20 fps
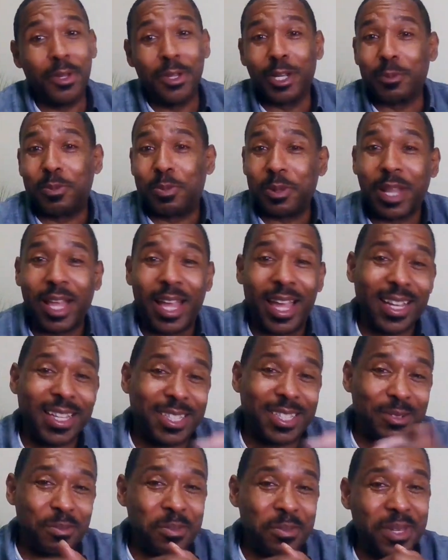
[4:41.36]
look
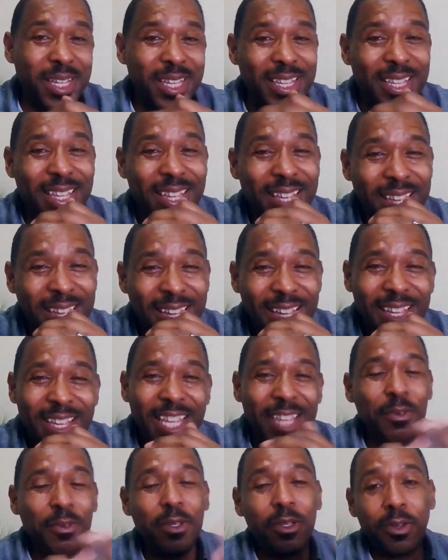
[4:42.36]
black to me.
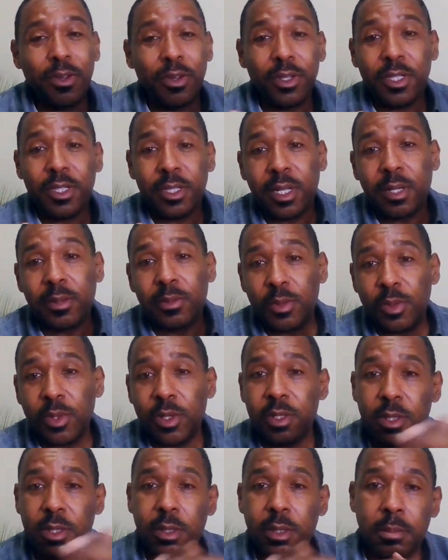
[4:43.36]
Even though her son
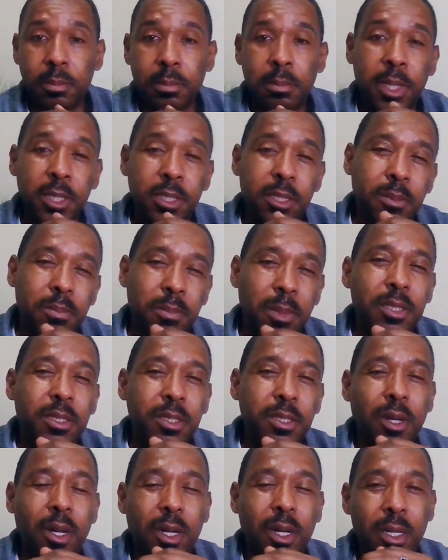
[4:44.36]
was
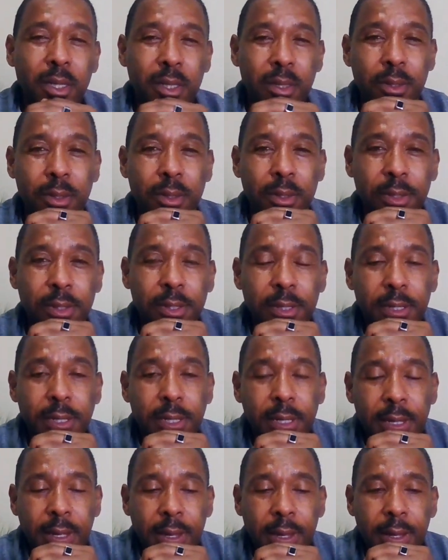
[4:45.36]
much darker than her,
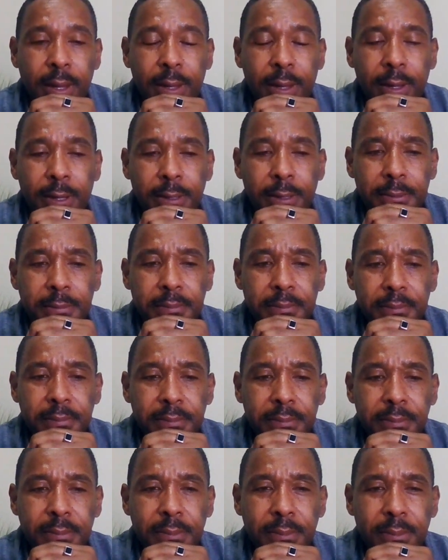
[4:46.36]
um,